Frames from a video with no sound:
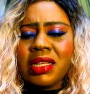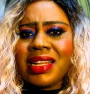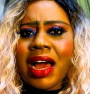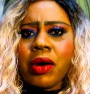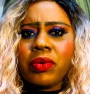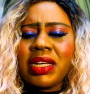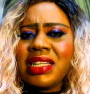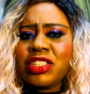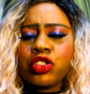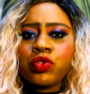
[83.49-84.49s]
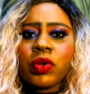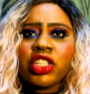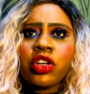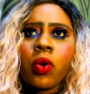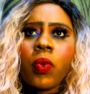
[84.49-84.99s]
Now, in a
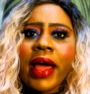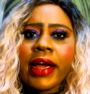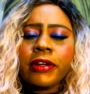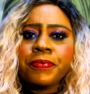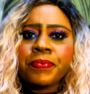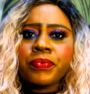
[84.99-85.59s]
situation where